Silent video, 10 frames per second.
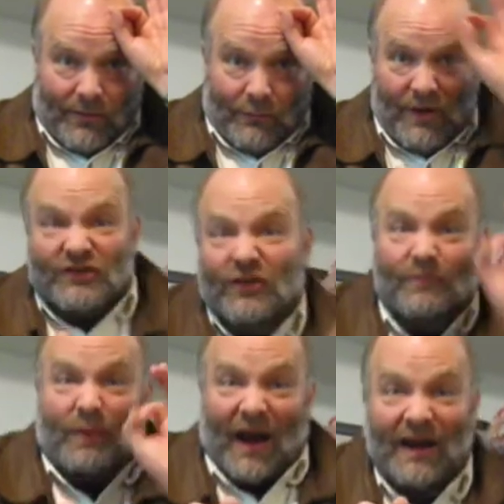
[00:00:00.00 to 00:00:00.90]

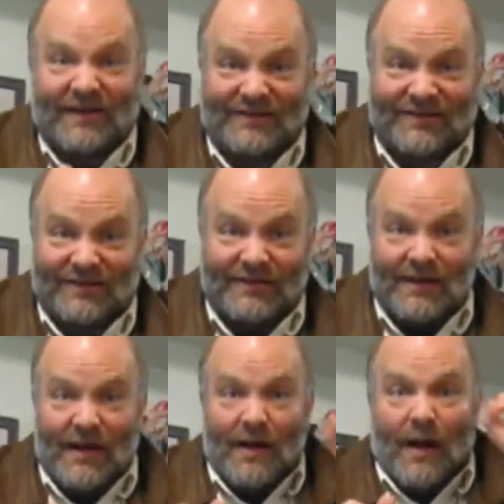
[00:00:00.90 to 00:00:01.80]
Richard Patterson
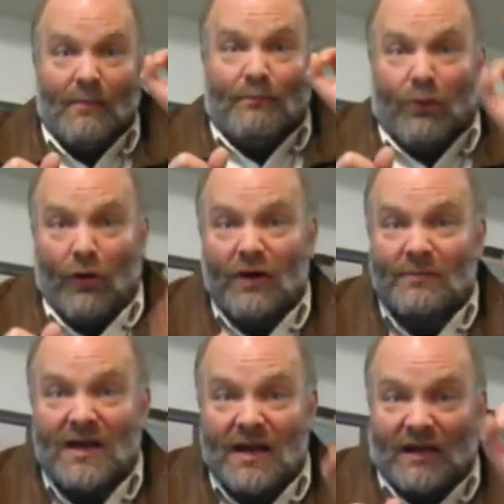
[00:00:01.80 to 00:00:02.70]
poured
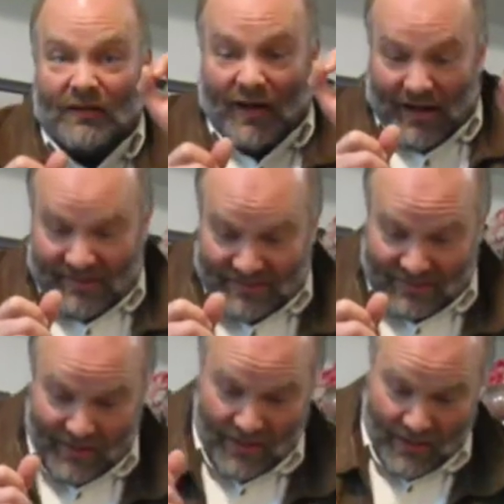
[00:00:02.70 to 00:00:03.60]
me a glass
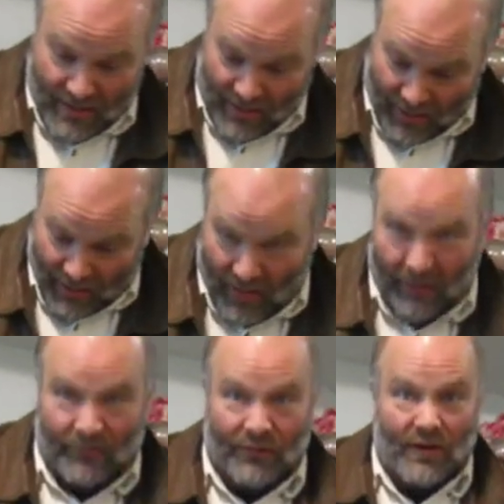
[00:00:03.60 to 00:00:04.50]

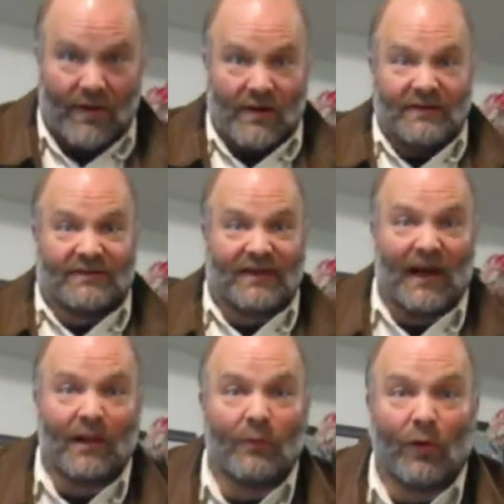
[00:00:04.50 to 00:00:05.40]
of
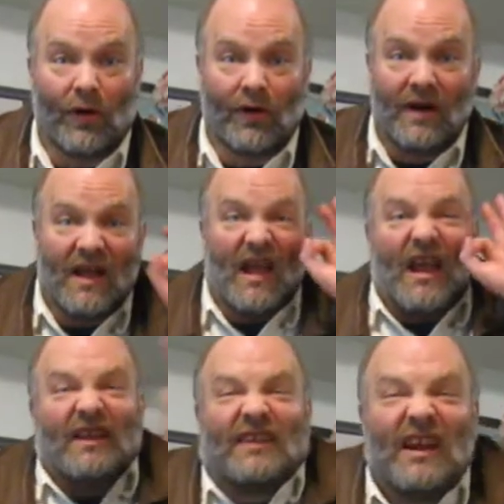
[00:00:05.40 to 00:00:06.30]
Dalmore.
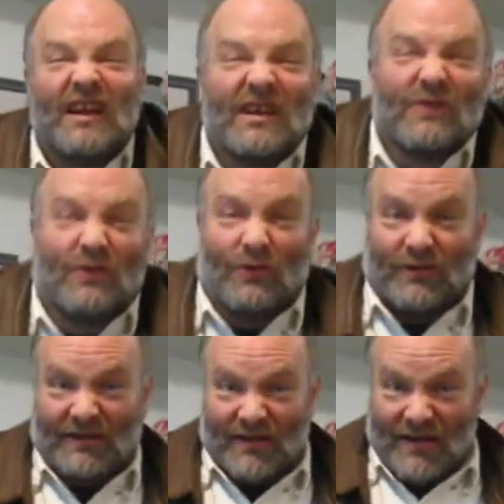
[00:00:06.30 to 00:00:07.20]
18-year-old.